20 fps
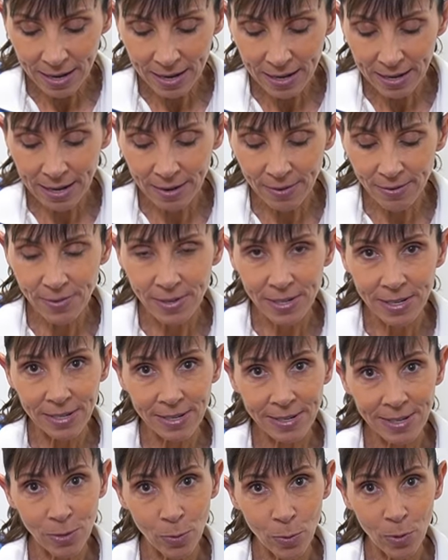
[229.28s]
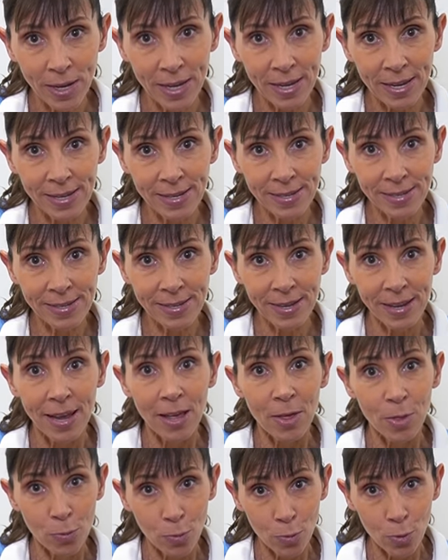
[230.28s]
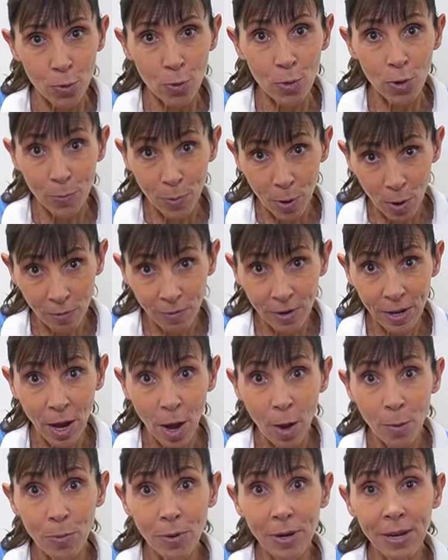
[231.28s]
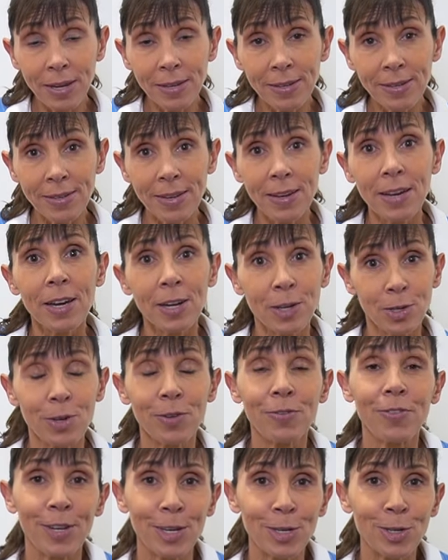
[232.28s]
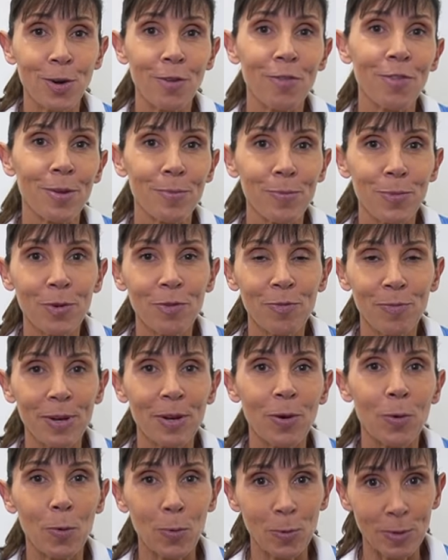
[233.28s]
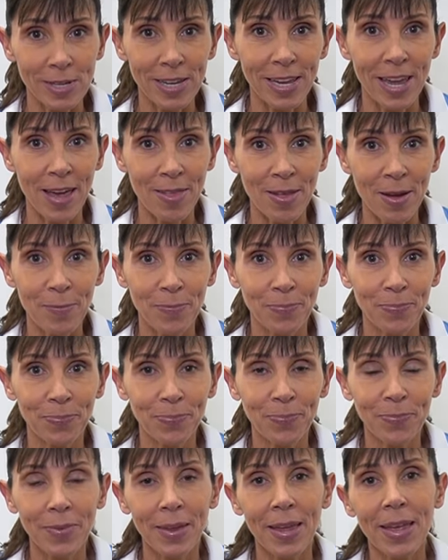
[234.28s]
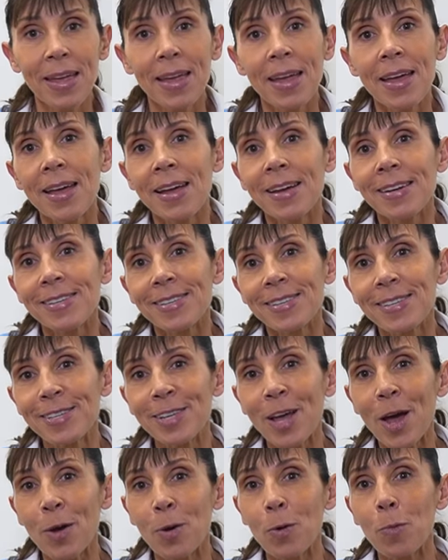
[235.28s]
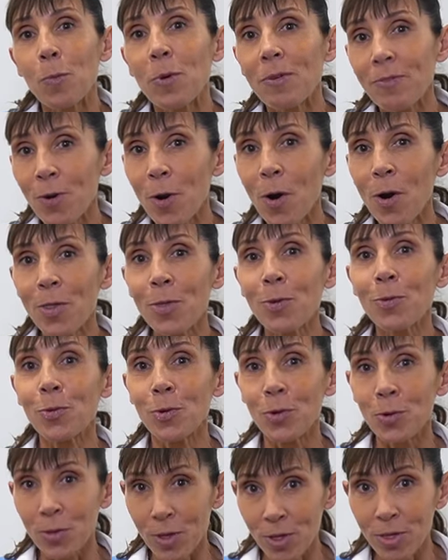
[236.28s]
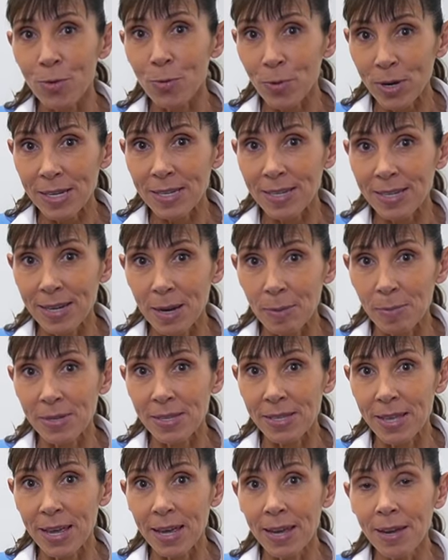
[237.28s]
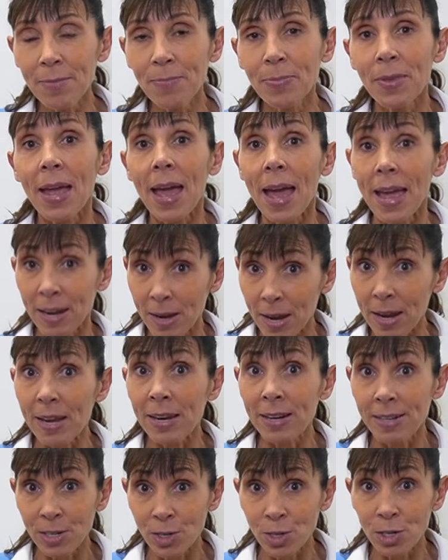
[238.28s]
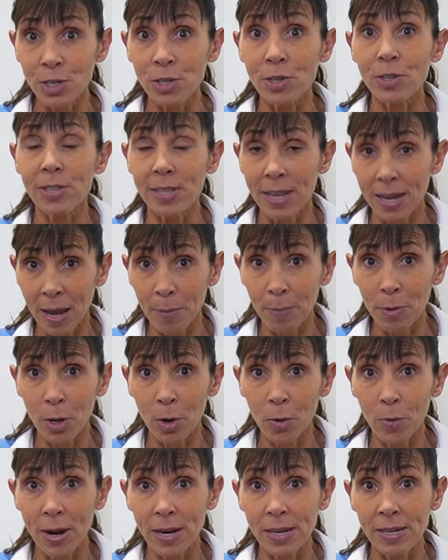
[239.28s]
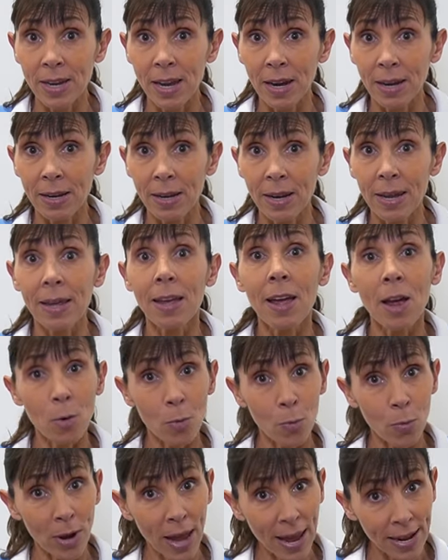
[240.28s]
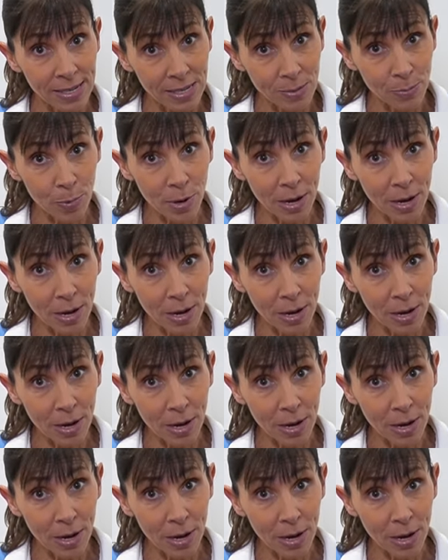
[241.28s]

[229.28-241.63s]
lift and squeeze through your pelvic openings to finish off the movement altogether. So we've gone through the three steps there, and in addition to setting up your correct technique, relaxed